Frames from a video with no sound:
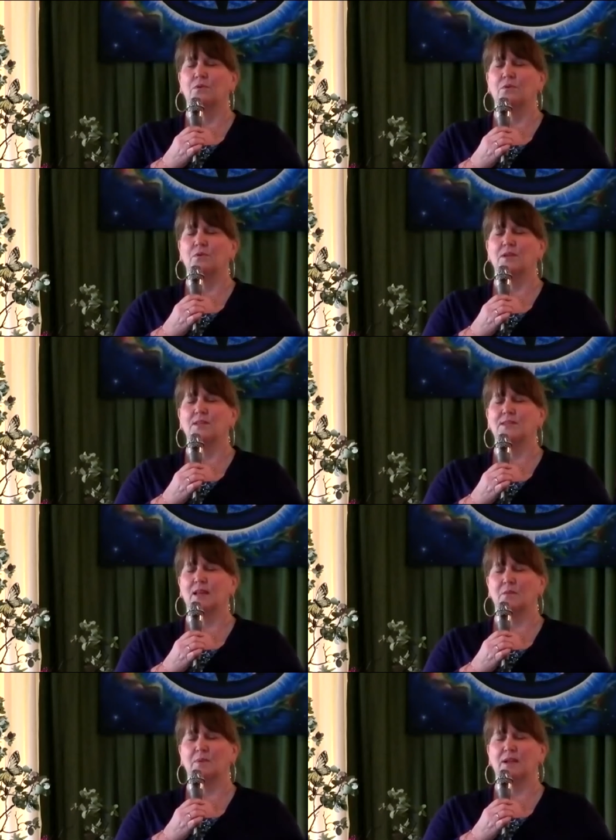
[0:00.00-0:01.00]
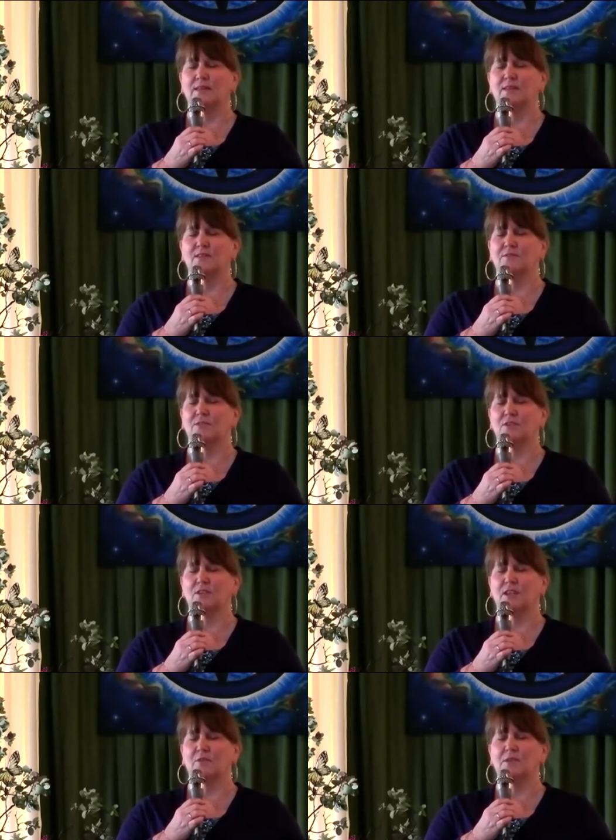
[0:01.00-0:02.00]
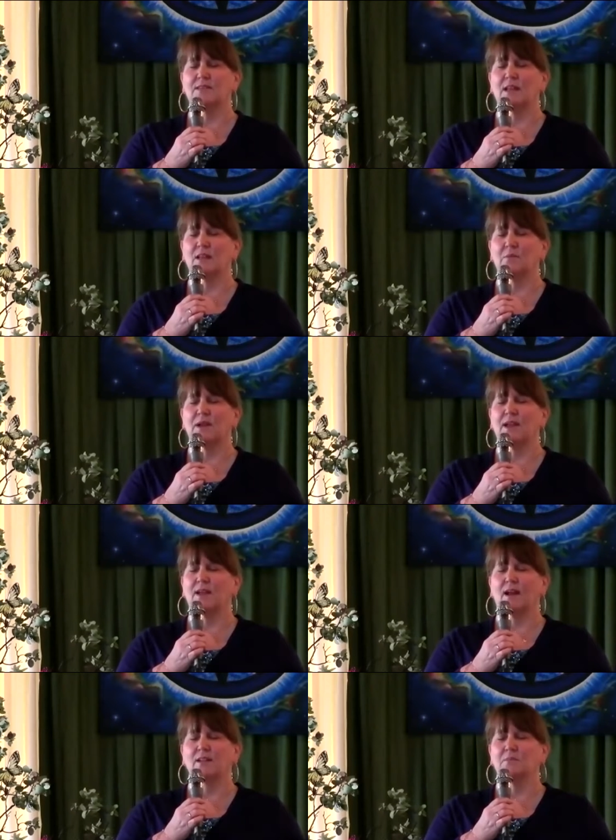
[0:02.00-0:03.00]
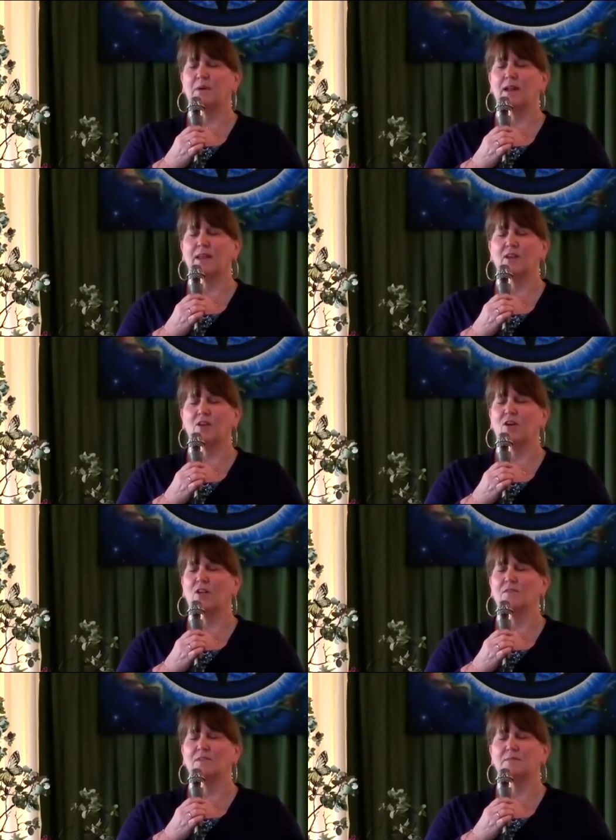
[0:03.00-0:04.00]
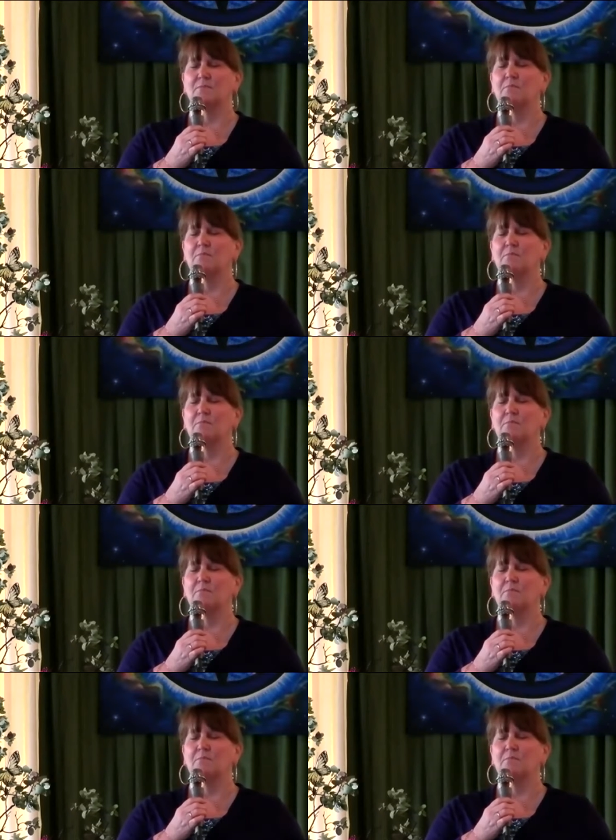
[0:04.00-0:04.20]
We celebrate this diversity. We celebrate God's body in all of its